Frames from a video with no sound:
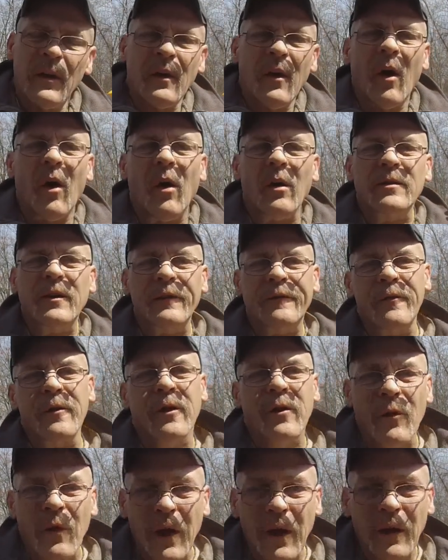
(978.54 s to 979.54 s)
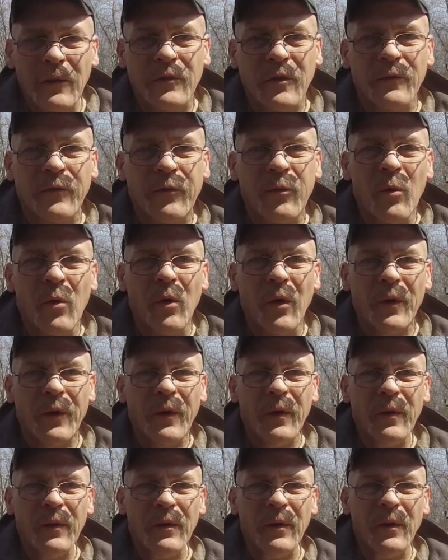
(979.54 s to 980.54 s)
all different grades of wood,
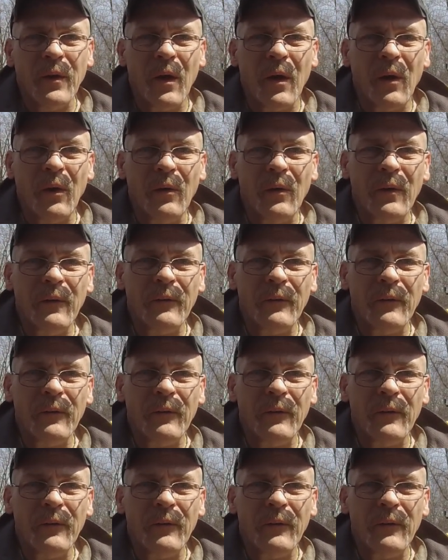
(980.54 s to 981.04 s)
you know,